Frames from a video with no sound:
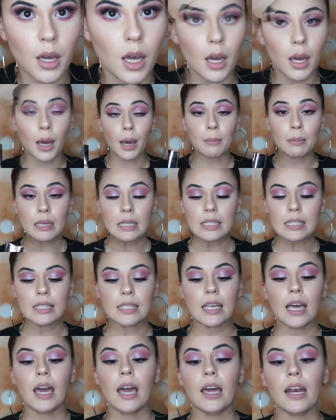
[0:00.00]
That being
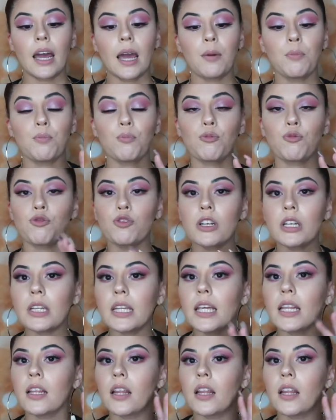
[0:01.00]
said, I'm really